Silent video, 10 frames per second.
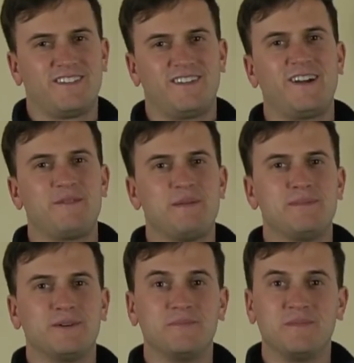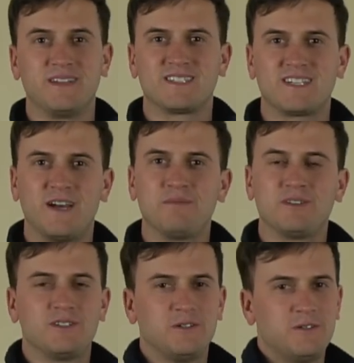All right, people, it's time to
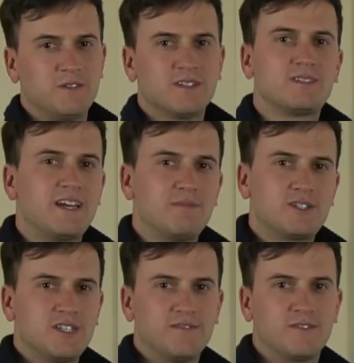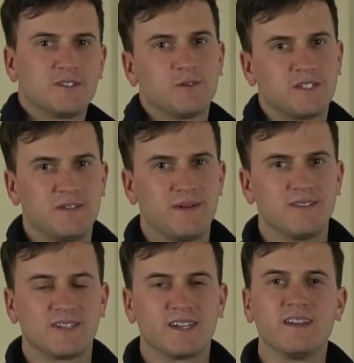do the state machine for switch
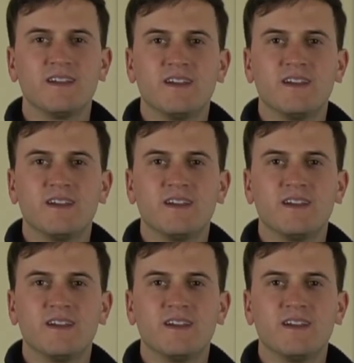debouncing.